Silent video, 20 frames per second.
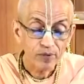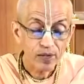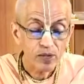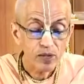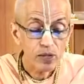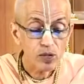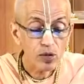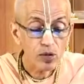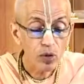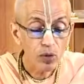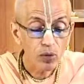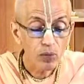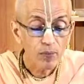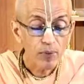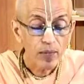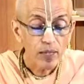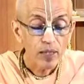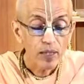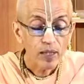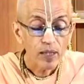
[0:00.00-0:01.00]

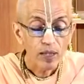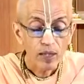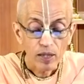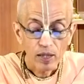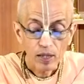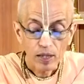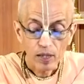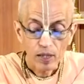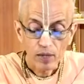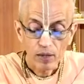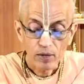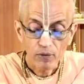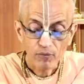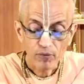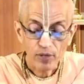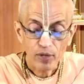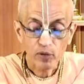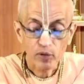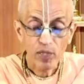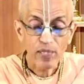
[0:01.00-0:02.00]
So uh,
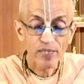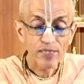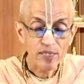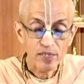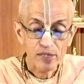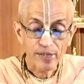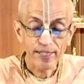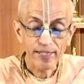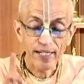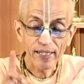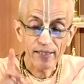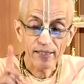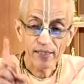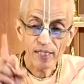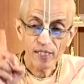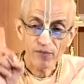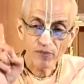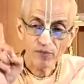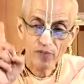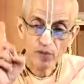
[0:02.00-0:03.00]
we have to
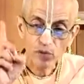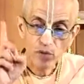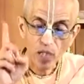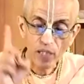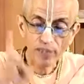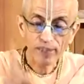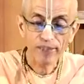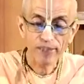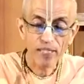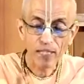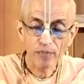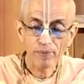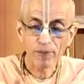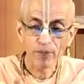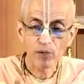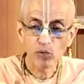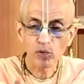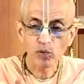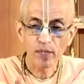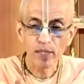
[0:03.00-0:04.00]
understand if it is not a dharma
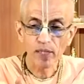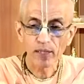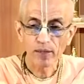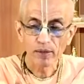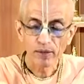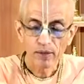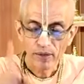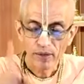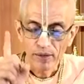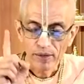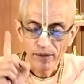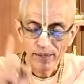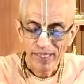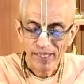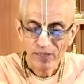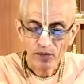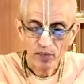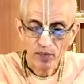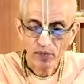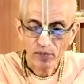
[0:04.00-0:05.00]
yuddha,
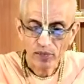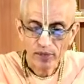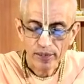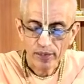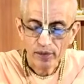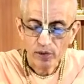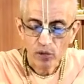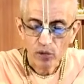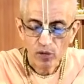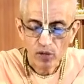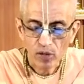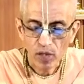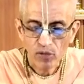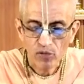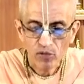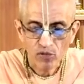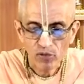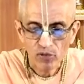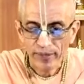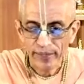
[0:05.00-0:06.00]
a kshatriya should
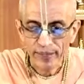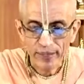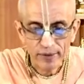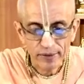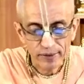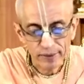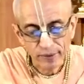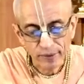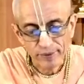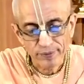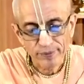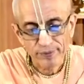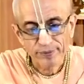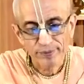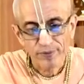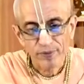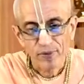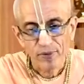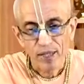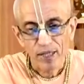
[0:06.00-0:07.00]
not fight.
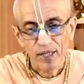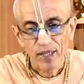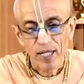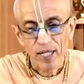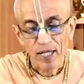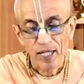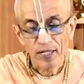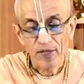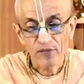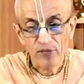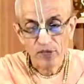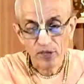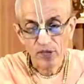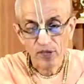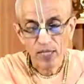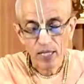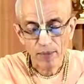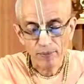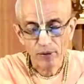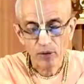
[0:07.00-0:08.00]
And if it is
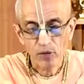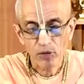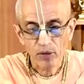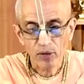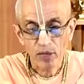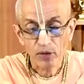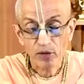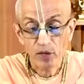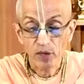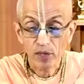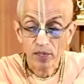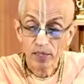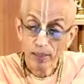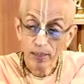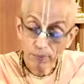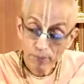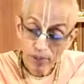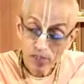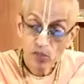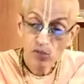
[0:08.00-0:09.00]
dharma yuddha, kshatriya
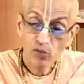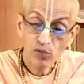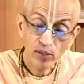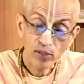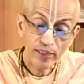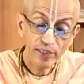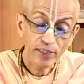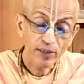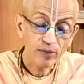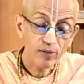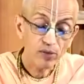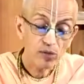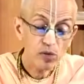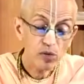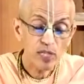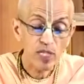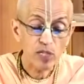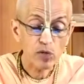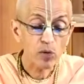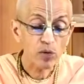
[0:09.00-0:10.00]
must fight. So
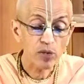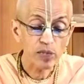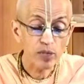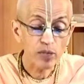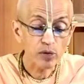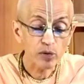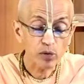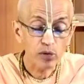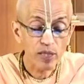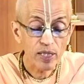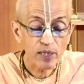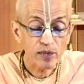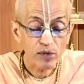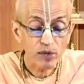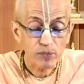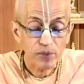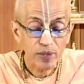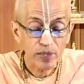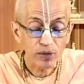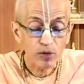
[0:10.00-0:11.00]
that's what Arjuna is
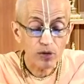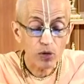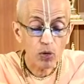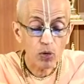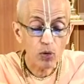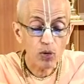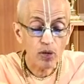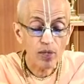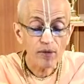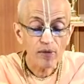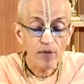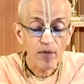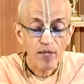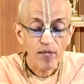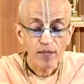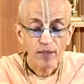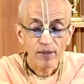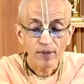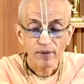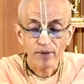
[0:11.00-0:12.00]
being told
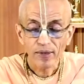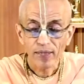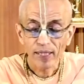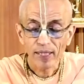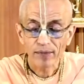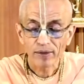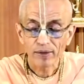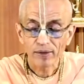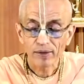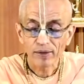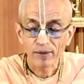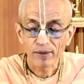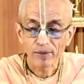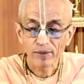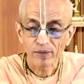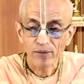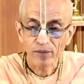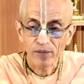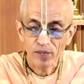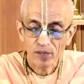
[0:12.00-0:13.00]
that
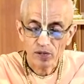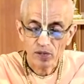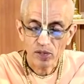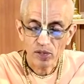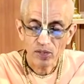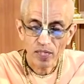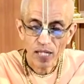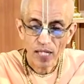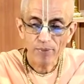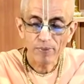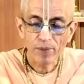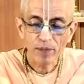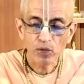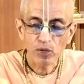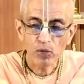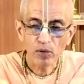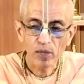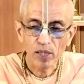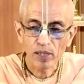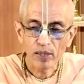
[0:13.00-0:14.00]
uh, that's a dharma
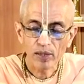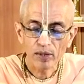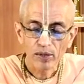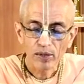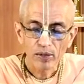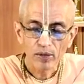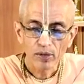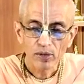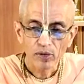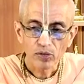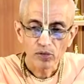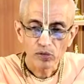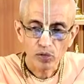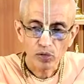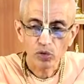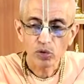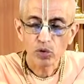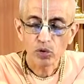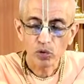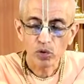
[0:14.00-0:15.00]
yuddha,
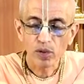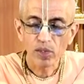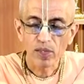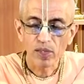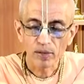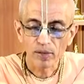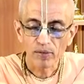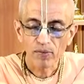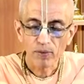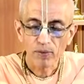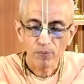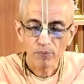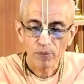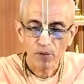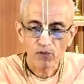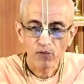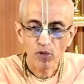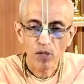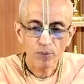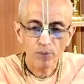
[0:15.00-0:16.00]
you should
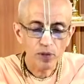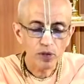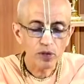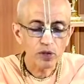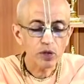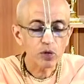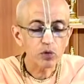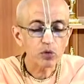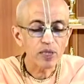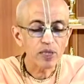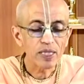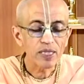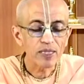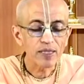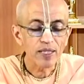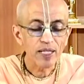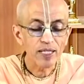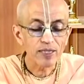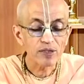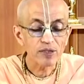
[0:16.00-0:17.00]
perform your
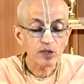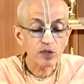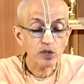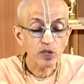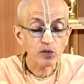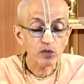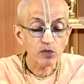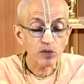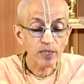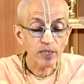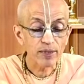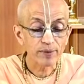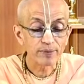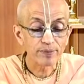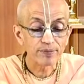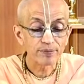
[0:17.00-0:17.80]
duty as a kshatriya.